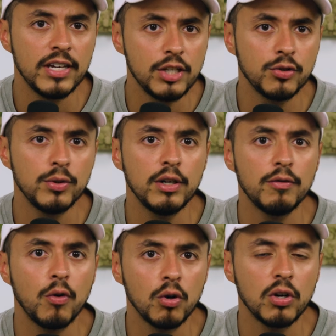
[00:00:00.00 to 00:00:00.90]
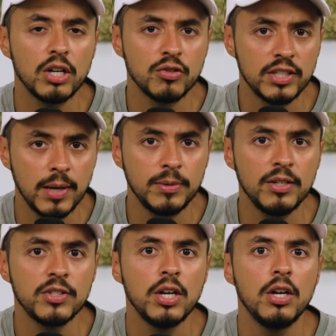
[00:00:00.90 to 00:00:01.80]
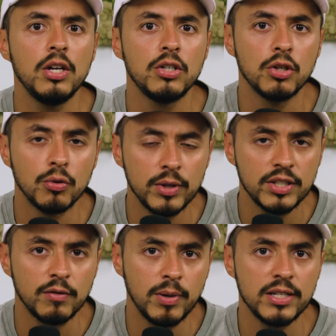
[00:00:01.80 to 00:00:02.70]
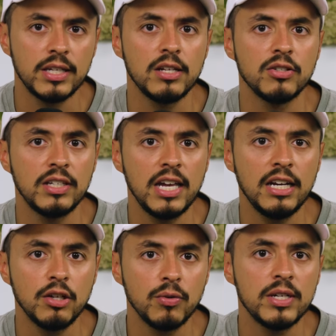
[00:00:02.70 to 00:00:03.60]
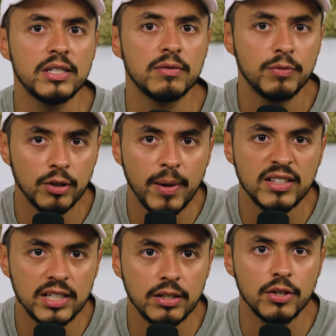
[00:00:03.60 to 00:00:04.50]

a history of oral contraceptives, your risk of breast cancer can increase for about 10